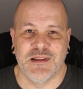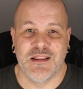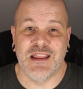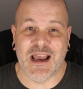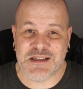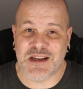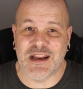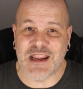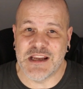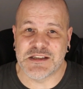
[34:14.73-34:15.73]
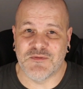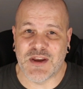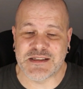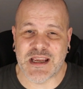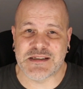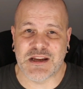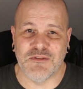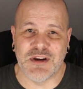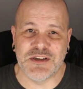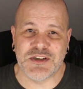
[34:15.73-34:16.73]
That's going to get you some fantastic
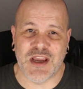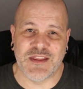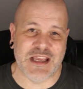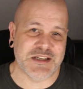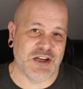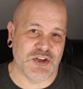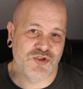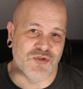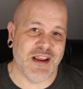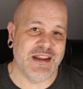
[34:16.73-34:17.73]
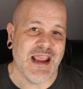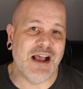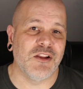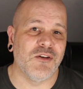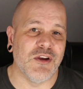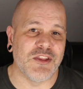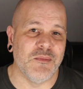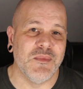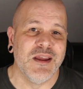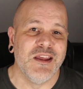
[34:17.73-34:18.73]
reach, and that's going to train the
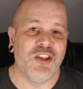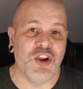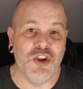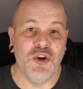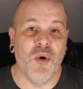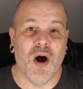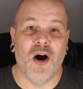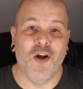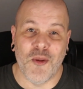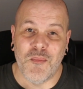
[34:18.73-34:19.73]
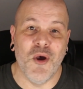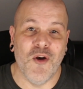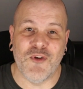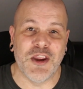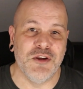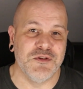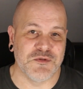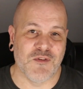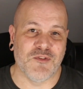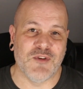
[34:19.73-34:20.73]
algorithm that you are the perfect
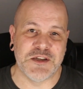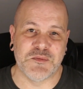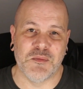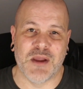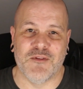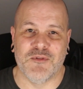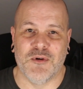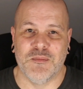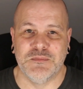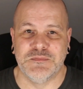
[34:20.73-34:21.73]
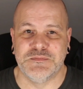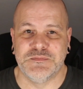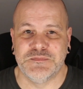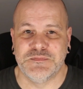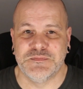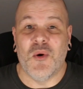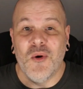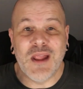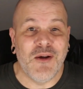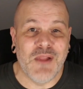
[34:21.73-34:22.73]
user of the Facebook platform.
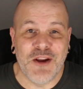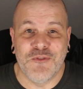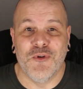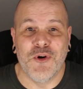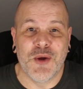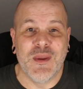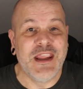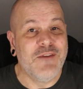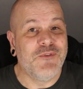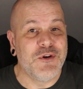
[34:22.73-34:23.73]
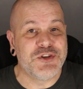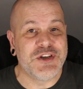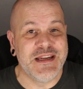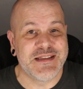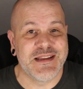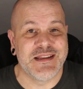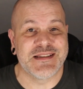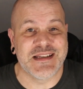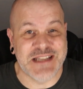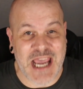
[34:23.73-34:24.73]
All outlined for you in the info sheet
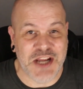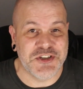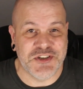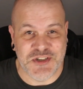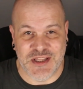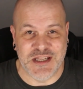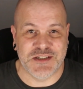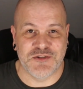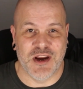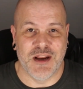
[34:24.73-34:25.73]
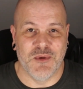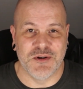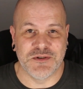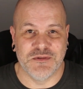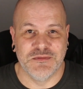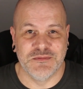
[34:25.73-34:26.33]
that's attached to this training module.